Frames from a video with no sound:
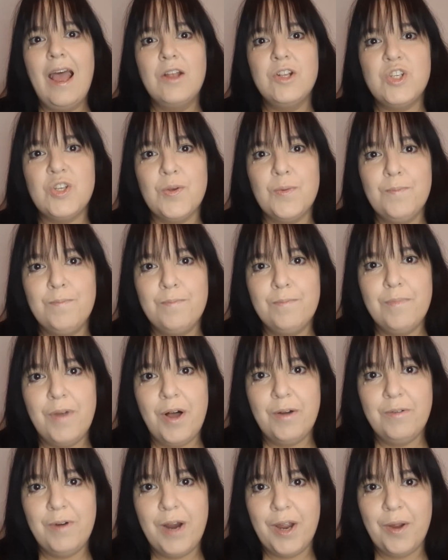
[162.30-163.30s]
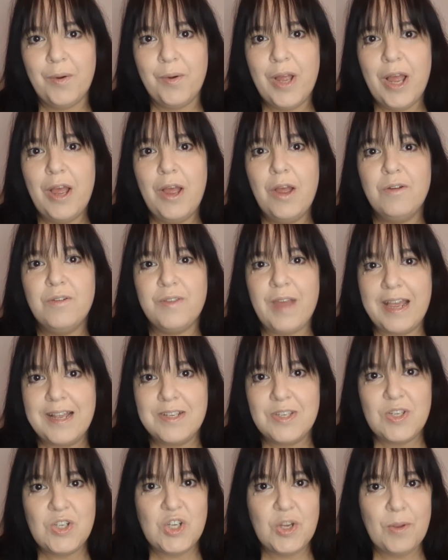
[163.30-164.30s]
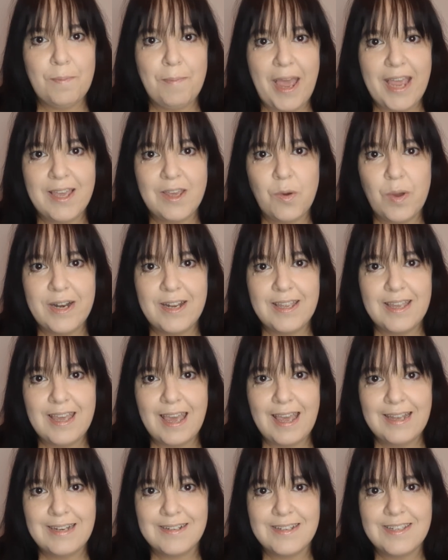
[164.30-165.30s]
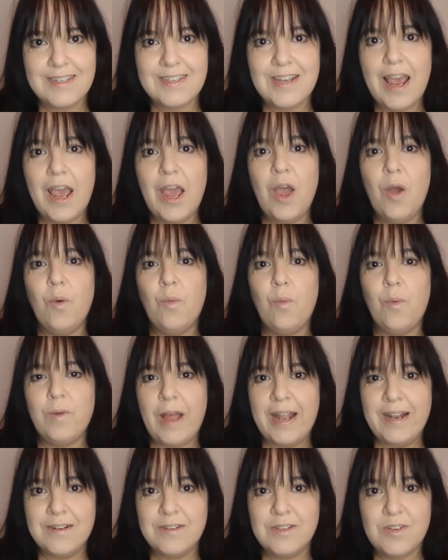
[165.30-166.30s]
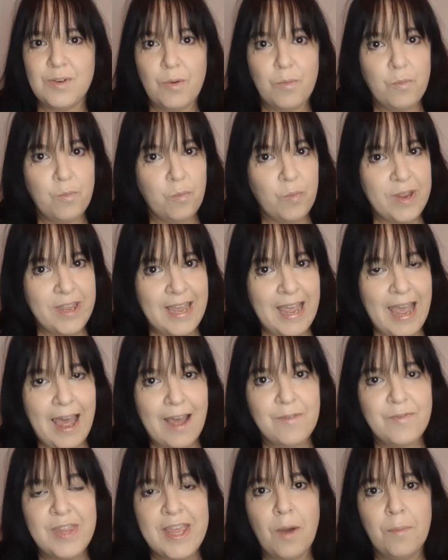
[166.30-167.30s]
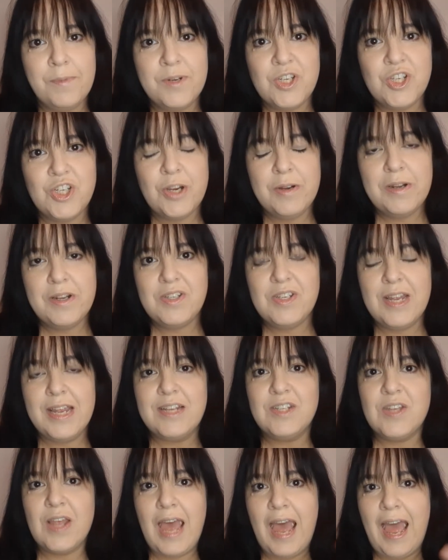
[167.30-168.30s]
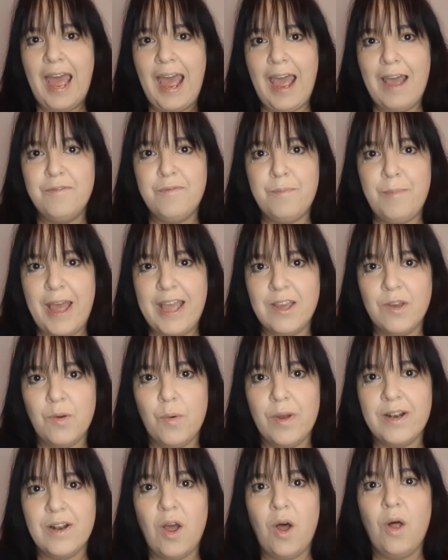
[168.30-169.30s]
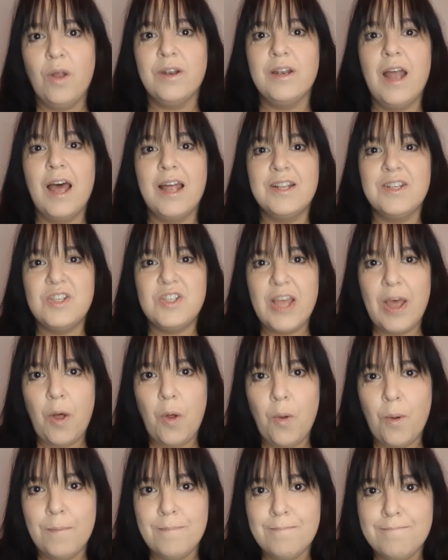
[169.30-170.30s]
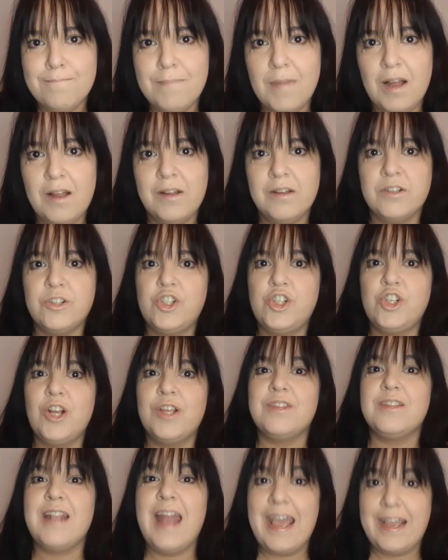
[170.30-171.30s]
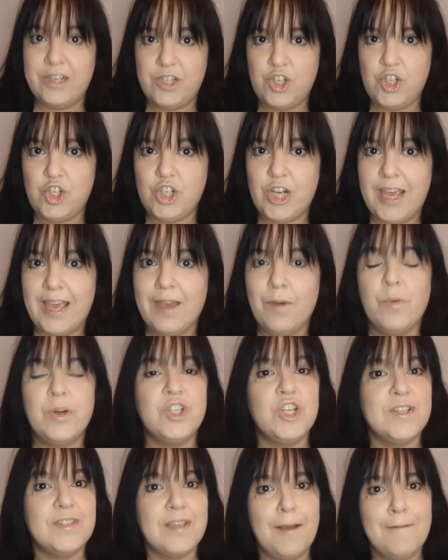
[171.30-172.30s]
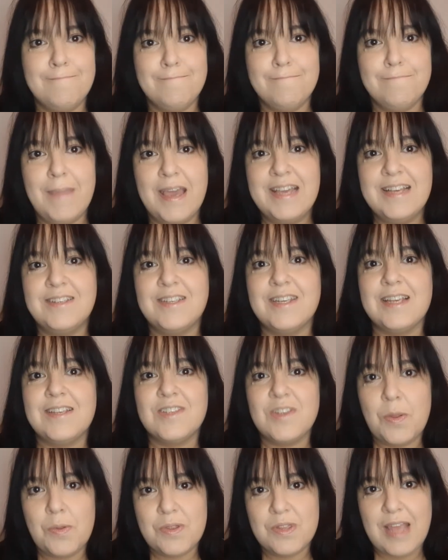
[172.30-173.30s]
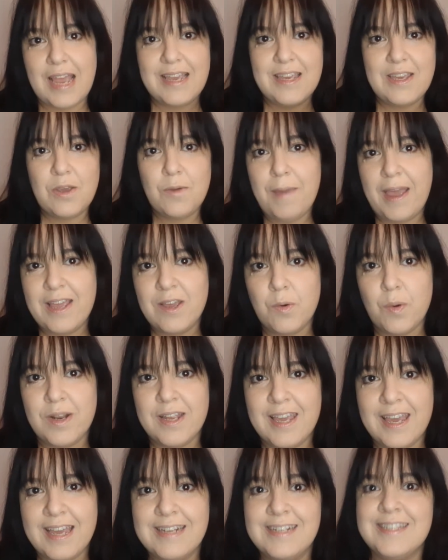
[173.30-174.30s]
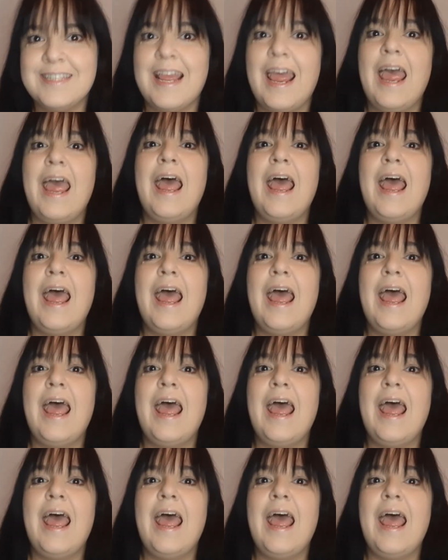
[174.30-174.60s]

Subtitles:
Tomorrow, thanks to Penguin Kids, and we have the opportunity to have Penguin on until March next year, which is amazing. So thank you, Penguin Kids.